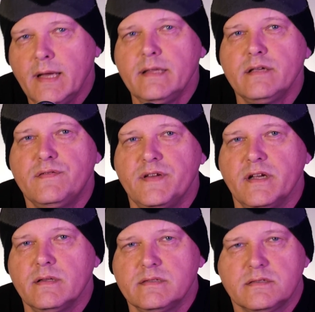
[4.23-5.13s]
In this
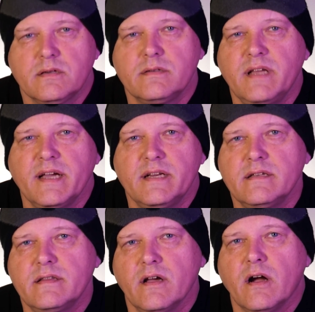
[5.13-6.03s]
video, let's start digging
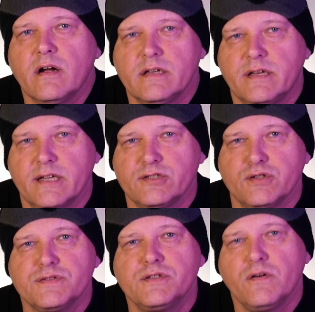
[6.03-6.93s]
into the
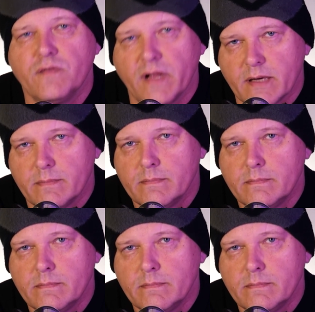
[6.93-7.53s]
architecture of Snowflake.